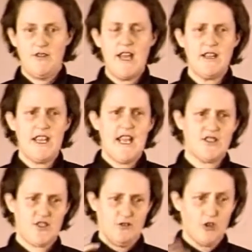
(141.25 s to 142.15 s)
Then he
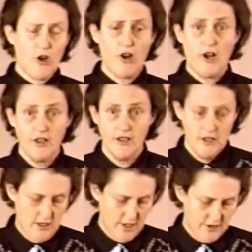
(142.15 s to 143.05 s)
has to learn
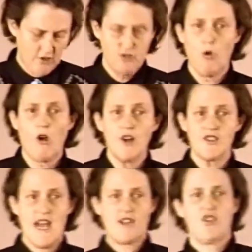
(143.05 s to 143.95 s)
that those
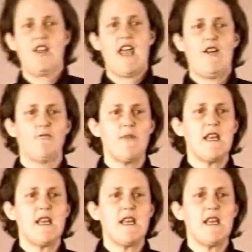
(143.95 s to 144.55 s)
words actually have